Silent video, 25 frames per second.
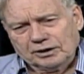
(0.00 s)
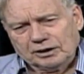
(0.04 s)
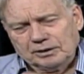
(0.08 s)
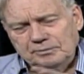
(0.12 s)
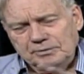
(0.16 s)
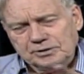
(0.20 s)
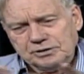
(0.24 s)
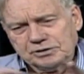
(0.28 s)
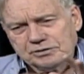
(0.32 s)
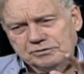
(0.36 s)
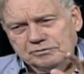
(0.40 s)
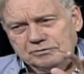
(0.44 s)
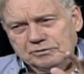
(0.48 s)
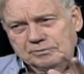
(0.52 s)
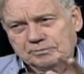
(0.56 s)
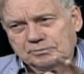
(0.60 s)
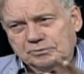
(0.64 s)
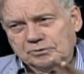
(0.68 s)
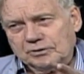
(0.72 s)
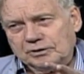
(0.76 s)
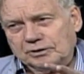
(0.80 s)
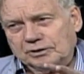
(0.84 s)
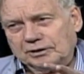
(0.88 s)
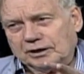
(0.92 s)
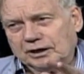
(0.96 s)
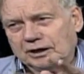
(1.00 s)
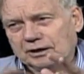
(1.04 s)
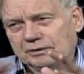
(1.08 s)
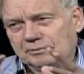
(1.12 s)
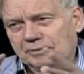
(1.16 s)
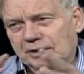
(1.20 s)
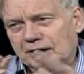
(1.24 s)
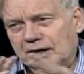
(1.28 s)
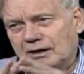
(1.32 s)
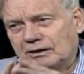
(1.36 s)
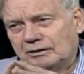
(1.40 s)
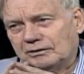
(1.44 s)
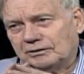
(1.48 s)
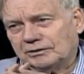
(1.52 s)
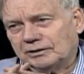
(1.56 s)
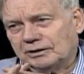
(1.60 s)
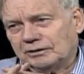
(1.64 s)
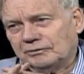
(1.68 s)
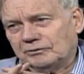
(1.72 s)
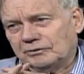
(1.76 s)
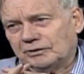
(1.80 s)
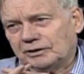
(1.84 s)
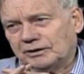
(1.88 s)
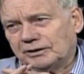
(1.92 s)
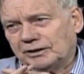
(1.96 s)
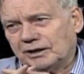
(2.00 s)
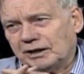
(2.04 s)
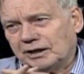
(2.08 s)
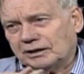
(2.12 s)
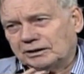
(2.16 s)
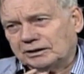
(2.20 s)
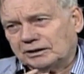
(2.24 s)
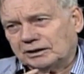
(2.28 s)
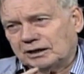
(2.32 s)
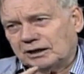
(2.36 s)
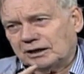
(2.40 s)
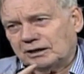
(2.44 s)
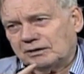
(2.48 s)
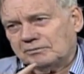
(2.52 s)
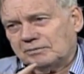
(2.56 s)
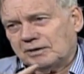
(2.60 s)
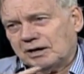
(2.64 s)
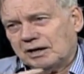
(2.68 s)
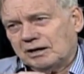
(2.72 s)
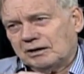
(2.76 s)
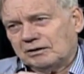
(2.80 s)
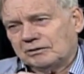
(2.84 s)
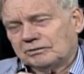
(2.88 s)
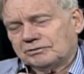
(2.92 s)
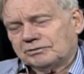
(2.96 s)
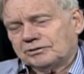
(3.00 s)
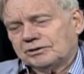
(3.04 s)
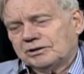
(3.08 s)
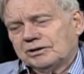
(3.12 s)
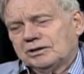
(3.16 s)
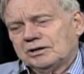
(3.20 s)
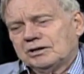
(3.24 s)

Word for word: Commission report came out. And when that came out,